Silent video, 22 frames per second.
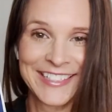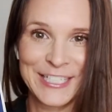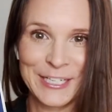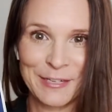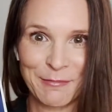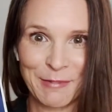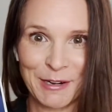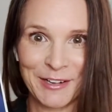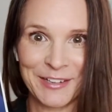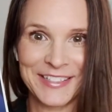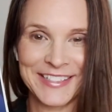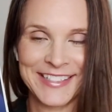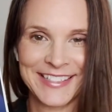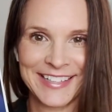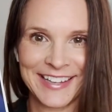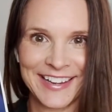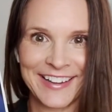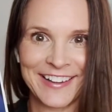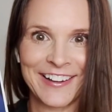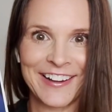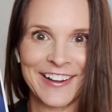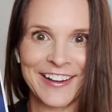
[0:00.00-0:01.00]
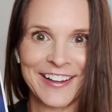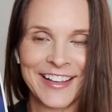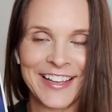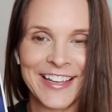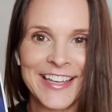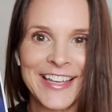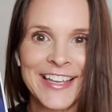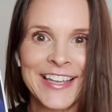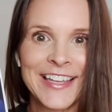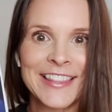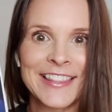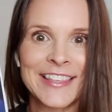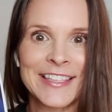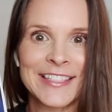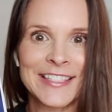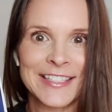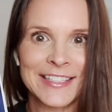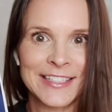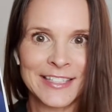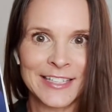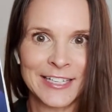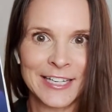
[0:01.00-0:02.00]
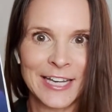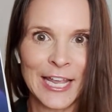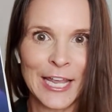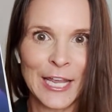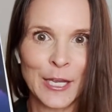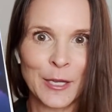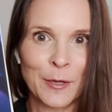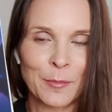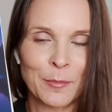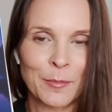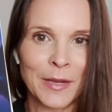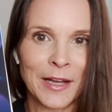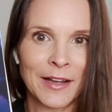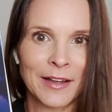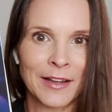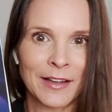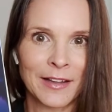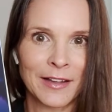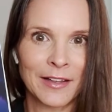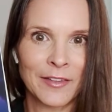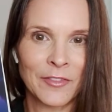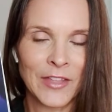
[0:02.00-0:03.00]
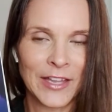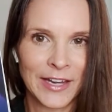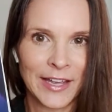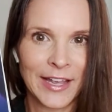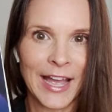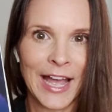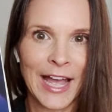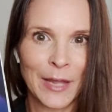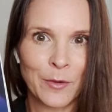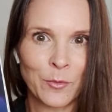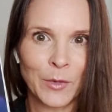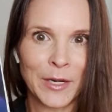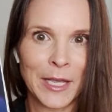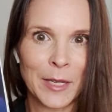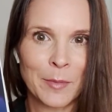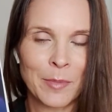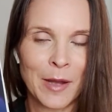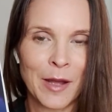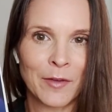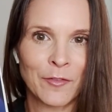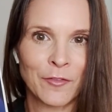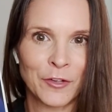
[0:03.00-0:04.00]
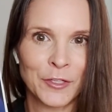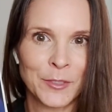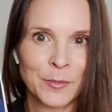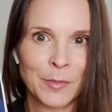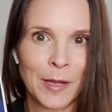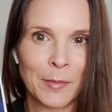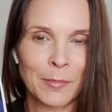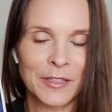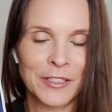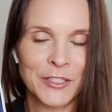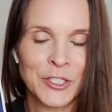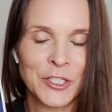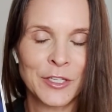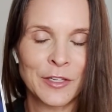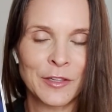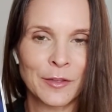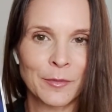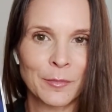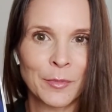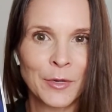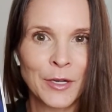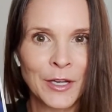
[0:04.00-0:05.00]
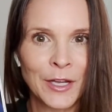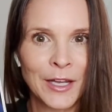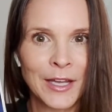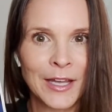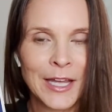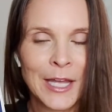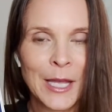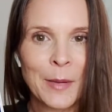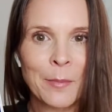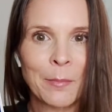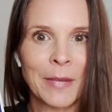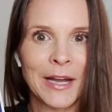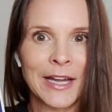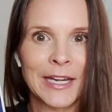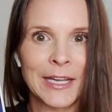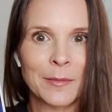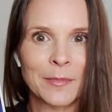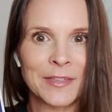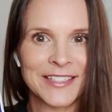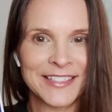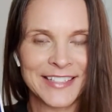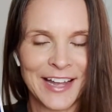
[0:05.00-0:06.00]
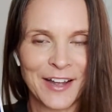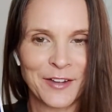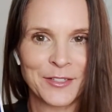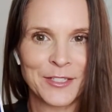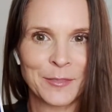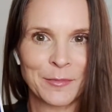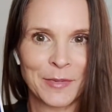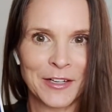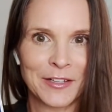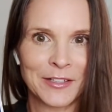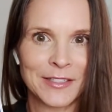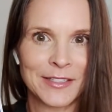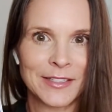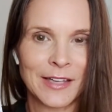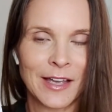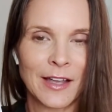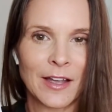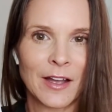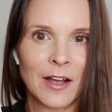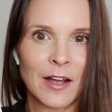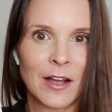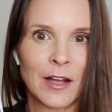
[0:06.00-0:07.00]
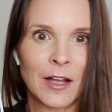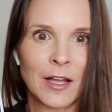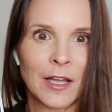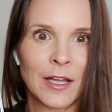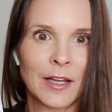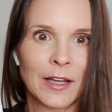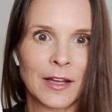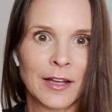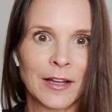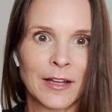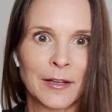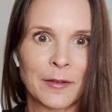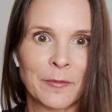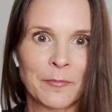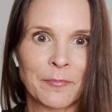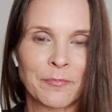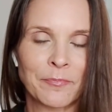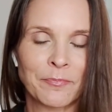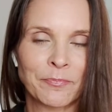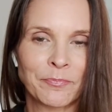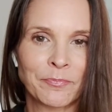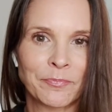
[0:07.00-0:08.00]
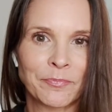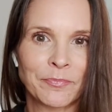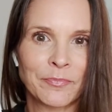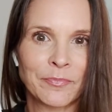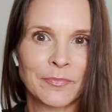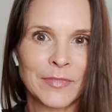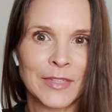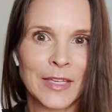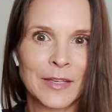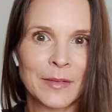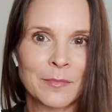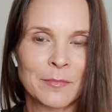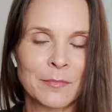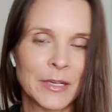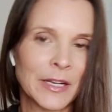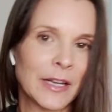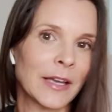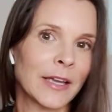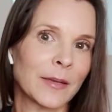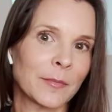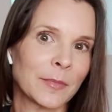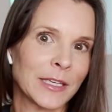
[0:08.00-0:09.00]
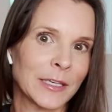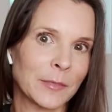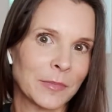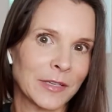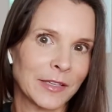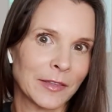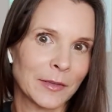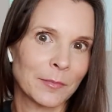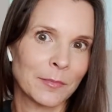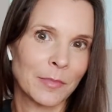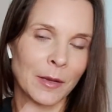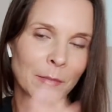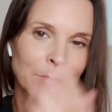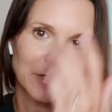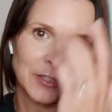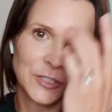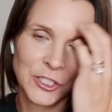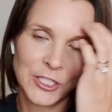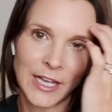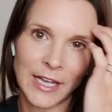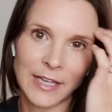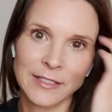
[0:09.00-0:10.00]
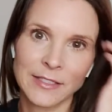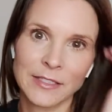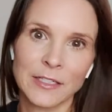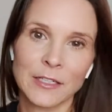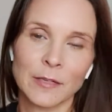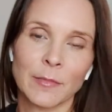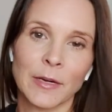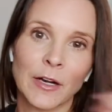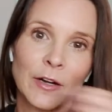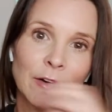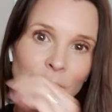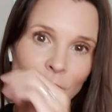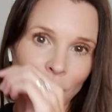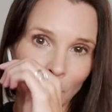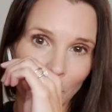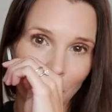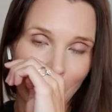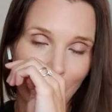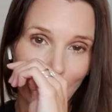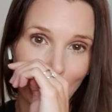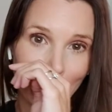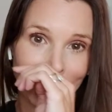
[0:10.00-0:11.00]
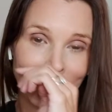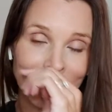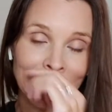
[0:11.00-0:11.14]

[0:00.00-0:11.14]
Tamara Skyhawk. This is the name uh, that I had when I pu first published the book. My name is now Tamara Skyhawk. Um, but I am keeping them published as Tamara Verma.